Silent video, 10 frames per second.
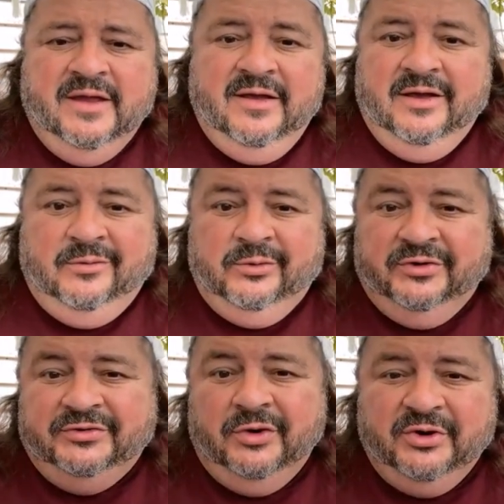we're
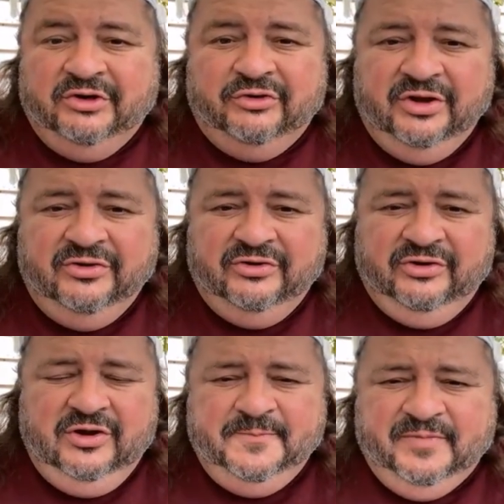so entrenched
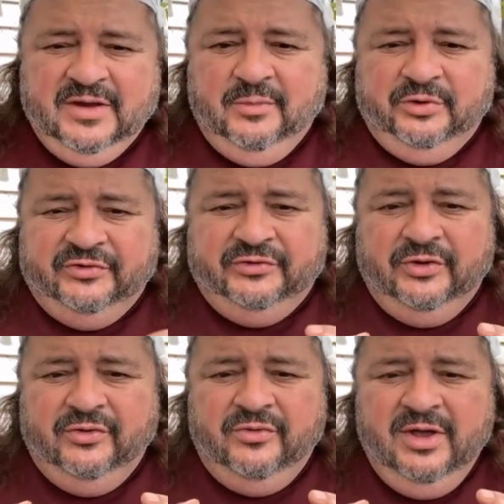and we're so